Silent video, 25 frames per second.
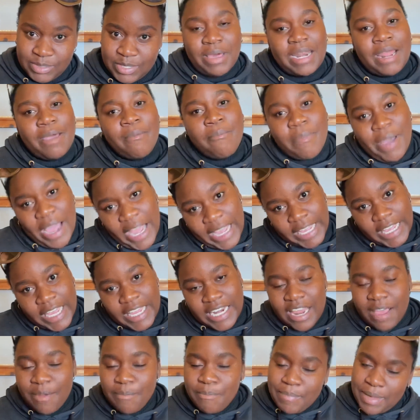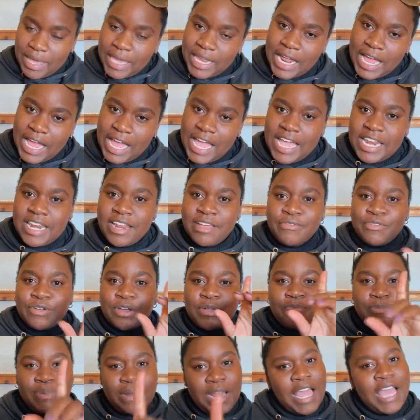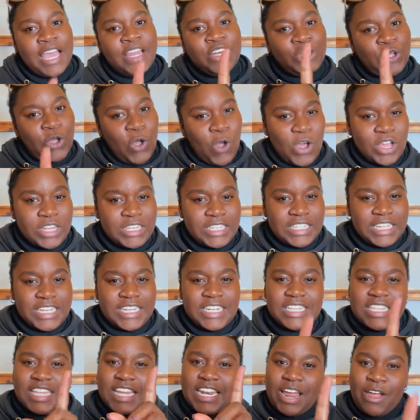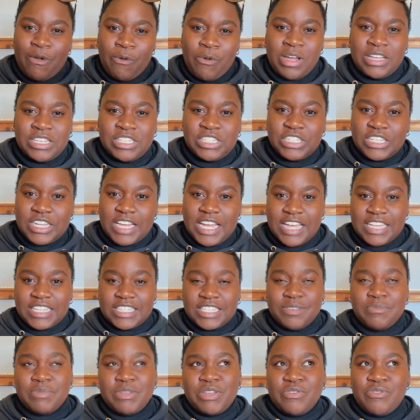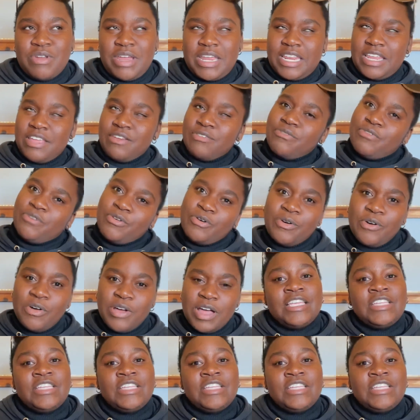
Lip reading: But I'm back and I'm better and I've got planned content that I want you guys to be ready for.